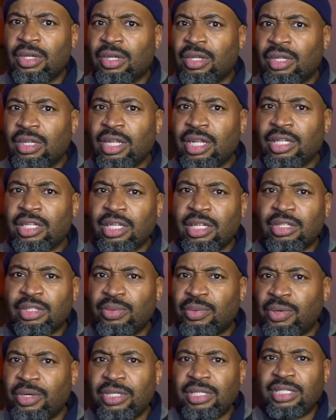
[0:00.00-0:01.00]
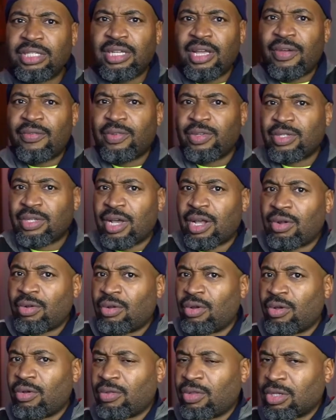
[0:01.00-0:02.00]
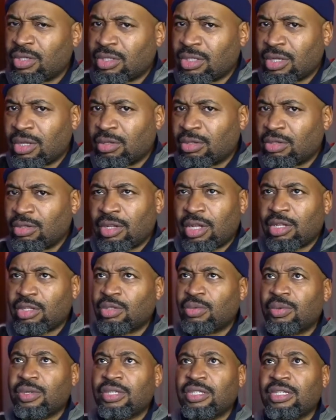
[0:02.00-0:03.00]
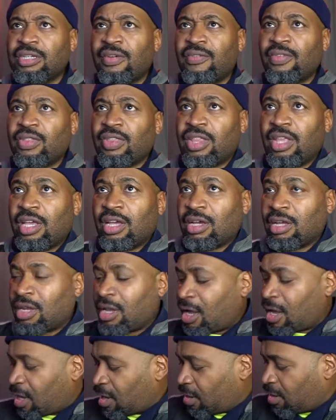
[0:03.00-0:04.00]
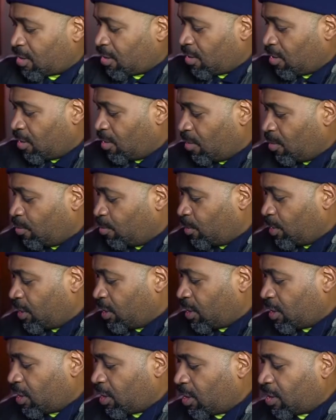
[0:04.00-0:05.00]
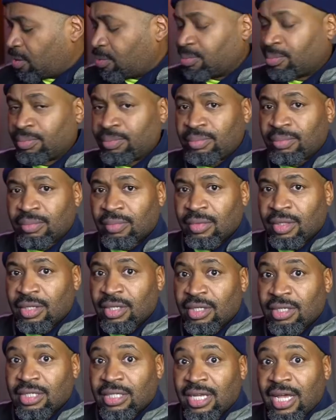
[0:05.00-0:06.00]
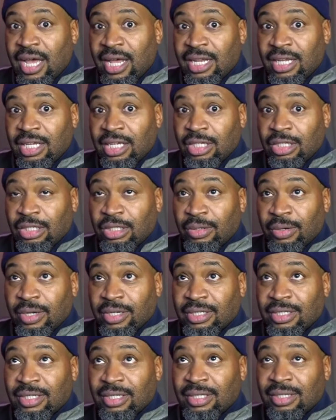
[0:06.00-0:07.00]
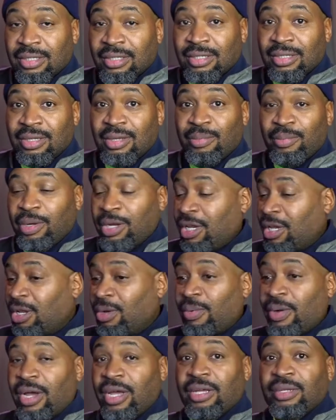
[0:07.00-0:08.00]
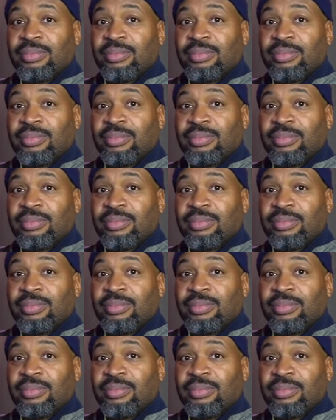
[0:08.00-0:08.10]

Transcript: at that 27. So I don't know if there's something to that 27 thing or not, but um, it's kind of interesting. But anyway,